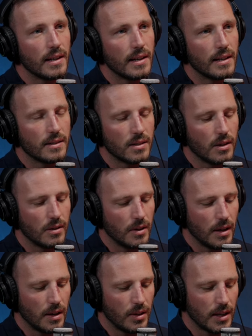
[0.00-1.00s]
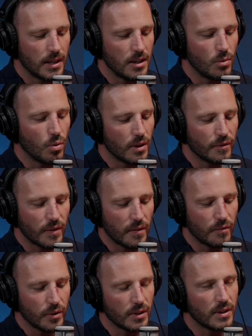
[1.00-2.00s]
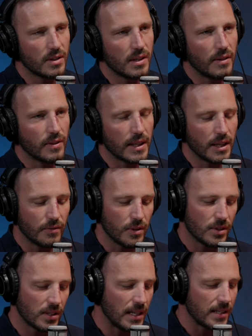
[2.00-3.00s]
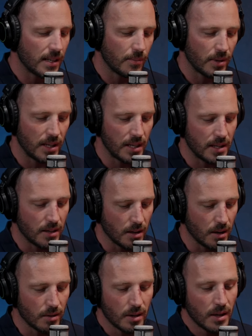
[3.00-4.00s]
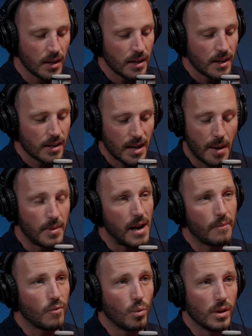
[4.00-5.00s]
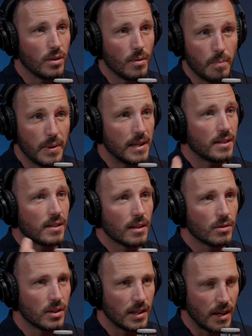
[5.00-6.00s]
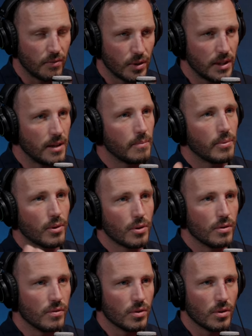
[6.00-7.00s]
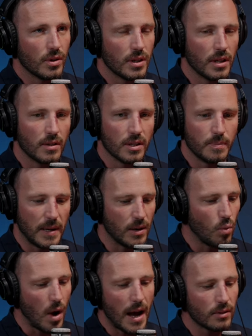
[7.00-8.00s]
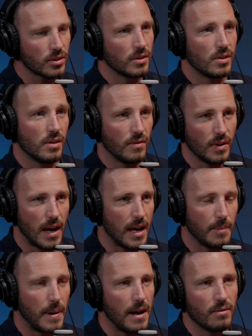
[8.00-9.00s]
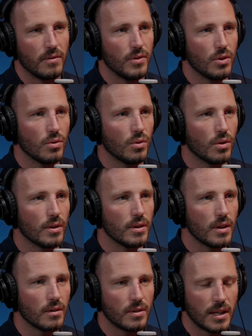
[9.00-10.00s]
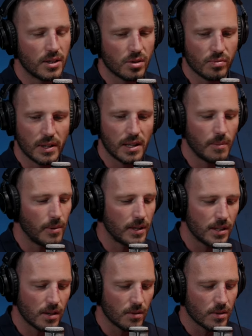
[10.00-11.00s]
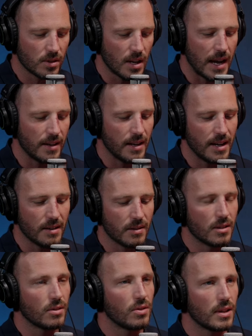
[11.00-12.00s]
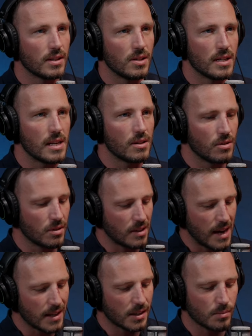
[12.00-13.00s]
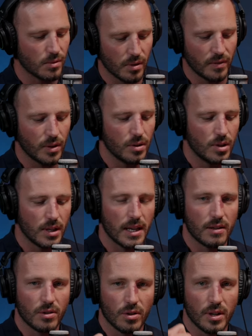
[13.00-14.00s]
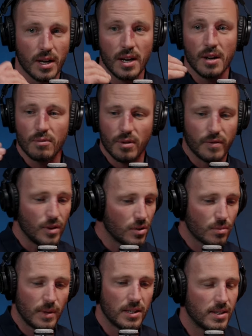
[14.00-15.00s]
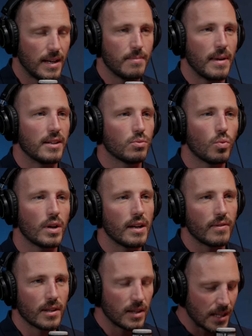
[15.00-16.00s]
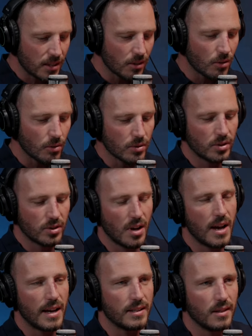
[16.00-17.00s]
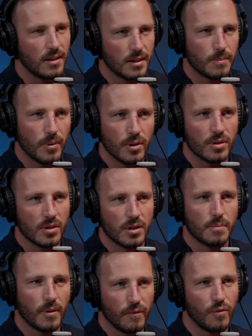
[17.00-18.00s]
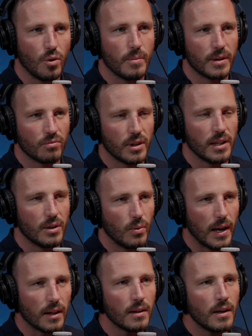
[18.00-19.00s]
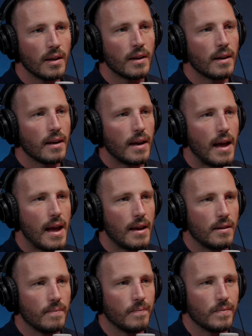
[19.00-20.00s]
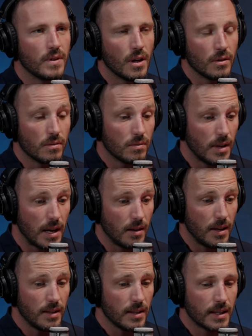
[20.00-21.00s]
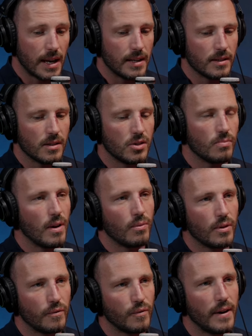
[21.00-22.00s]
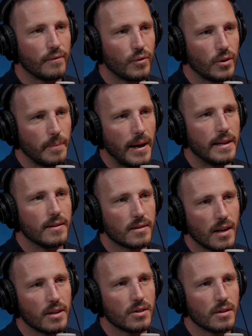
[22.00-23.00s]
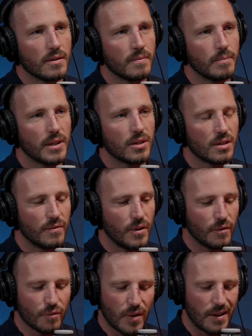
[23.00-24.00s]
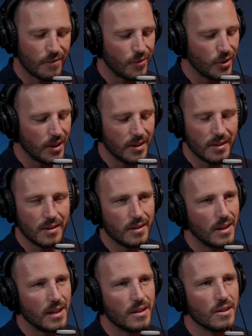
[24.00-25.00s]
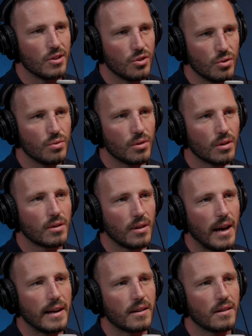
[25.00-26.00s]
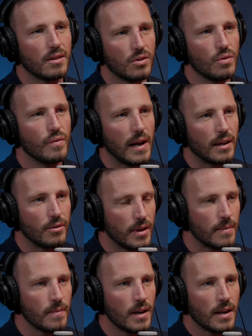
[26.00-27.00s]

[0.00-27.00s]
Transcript: And so I think you want to front foot this stuff. Like if you see somebody, you know, coming up with a better skill set, they've really improved, or, you know, it's been a while since you've had a pay review, or, you know, they're just really impressing you on site. You're hearing good things. You're getting good customer reviews. You're getting good reviews from their teammates, whatever. These are all signs that this person is performing really well. And, you know, they're indicators that you might want to front foot a pay discussion, because if you front foot it, then you look like you value them.